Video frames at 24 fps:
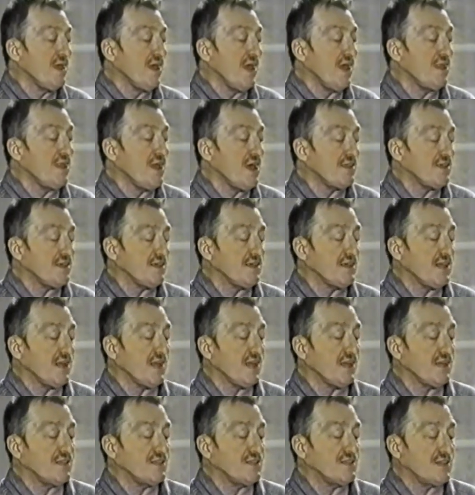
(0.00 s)
and nothing that
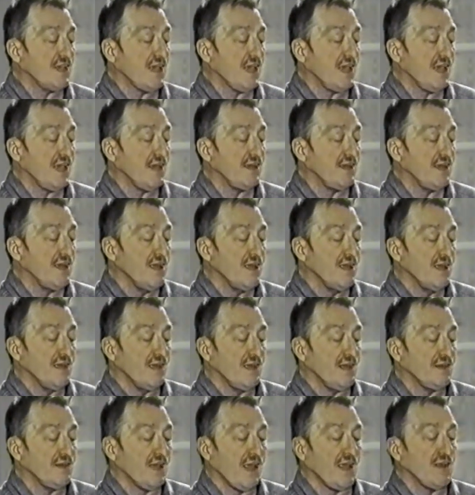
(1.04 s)
I could say
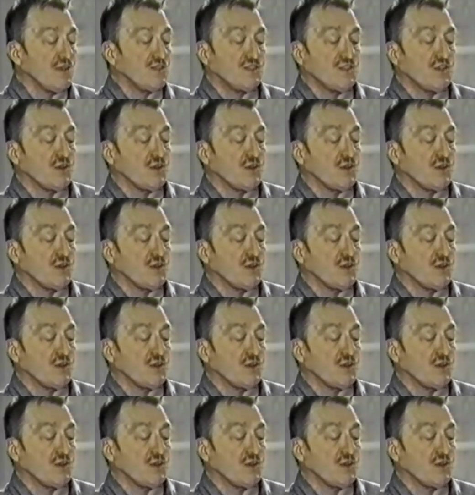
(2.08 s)
engaged